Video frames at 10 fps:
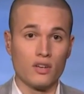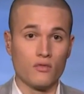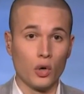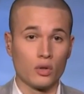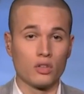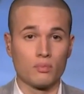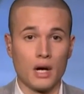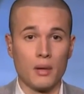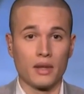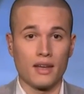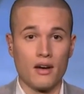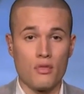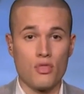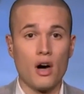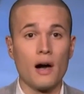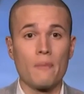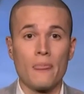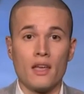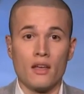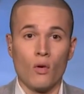invoked this public health law.
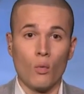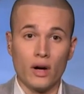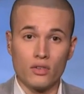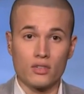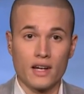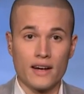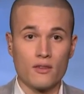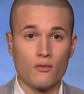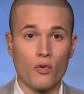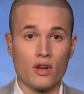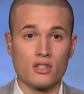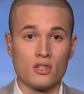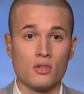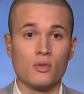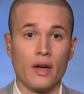Once Title forty-two